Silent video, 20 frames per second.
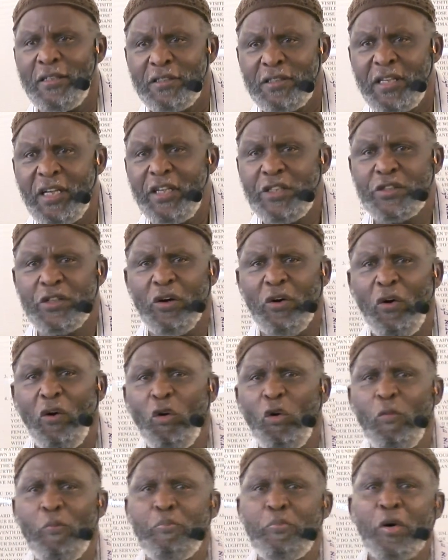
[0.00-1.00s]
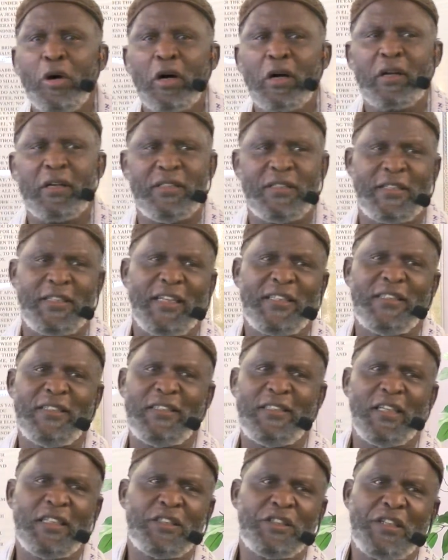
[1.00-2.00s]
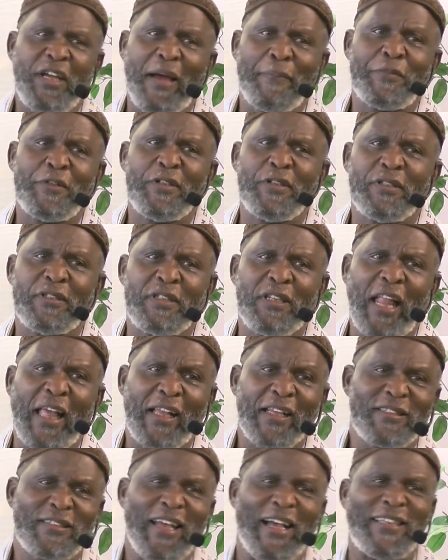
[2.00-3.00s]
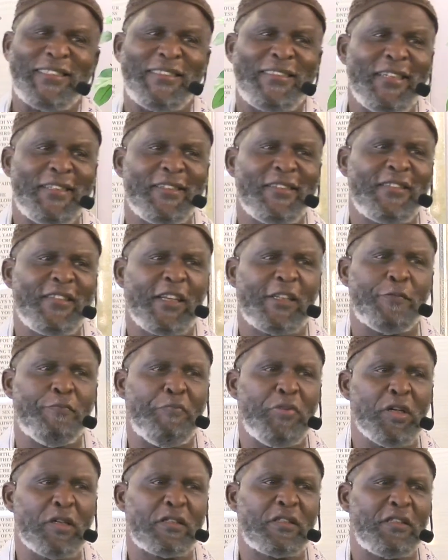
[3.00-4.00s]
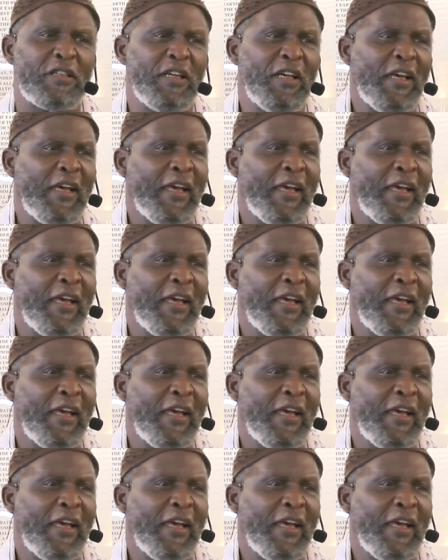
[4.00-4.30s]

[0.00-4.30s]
teach the whole book in 66 chapters, like it's got 66 books.